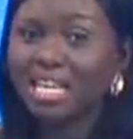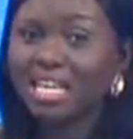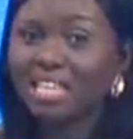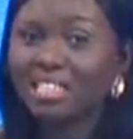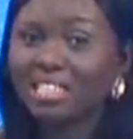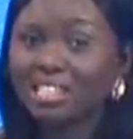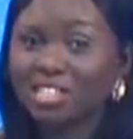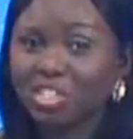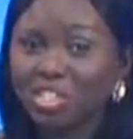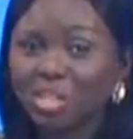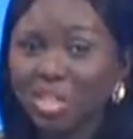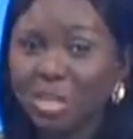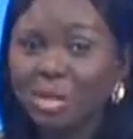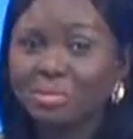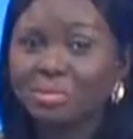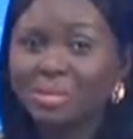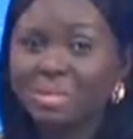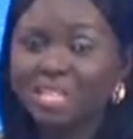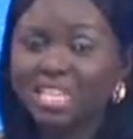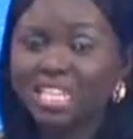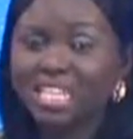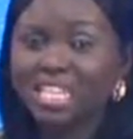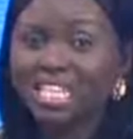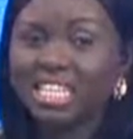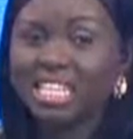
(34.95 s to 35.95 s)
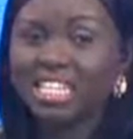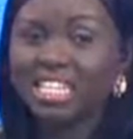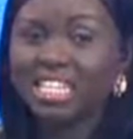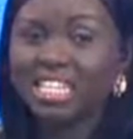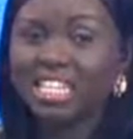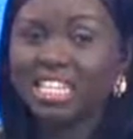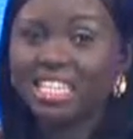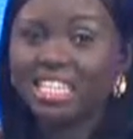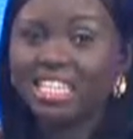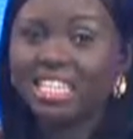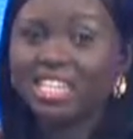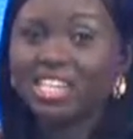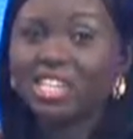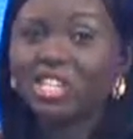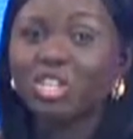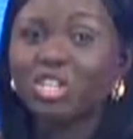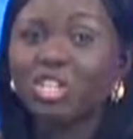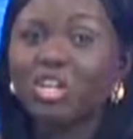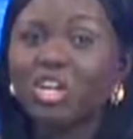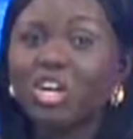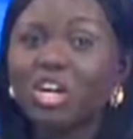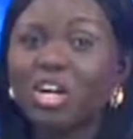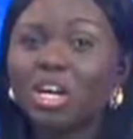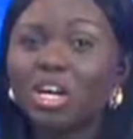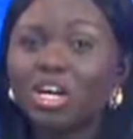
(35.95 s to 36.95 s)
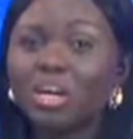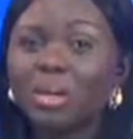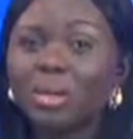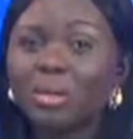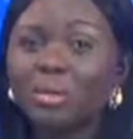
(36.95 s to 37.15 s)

at Ashaiman here in Accra,